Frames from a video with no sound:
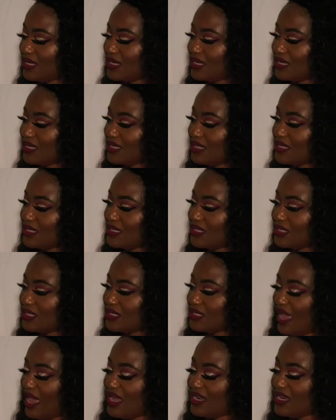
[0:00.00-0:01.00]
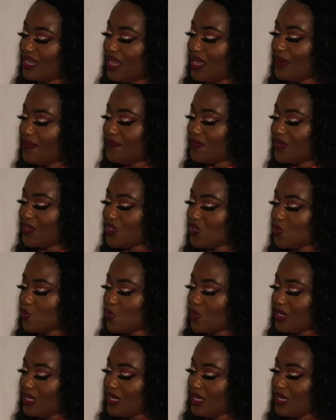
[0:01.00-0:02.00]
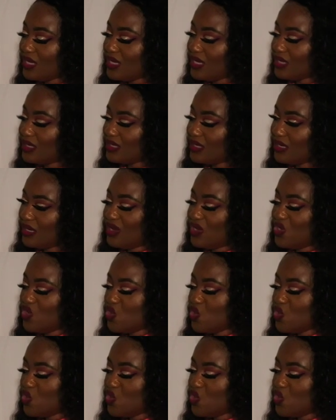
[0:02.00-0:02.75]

is an in-between